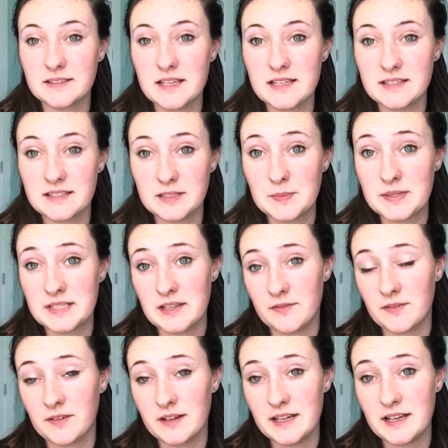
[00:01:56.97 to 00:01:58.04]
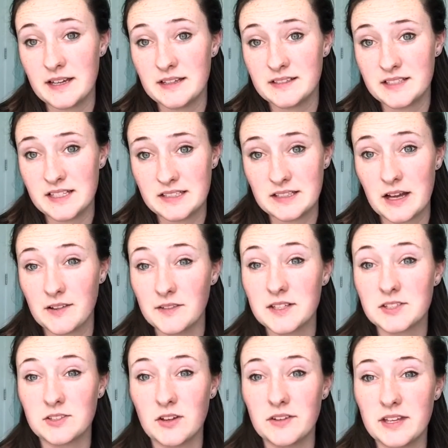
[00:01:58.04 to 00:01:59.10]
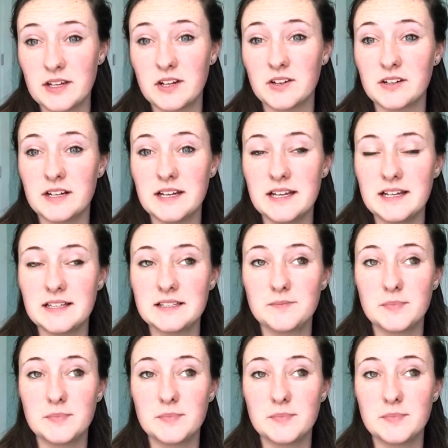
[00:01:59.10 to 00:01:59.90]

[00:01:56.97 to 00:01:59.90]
it specifically does not list all the ingredients,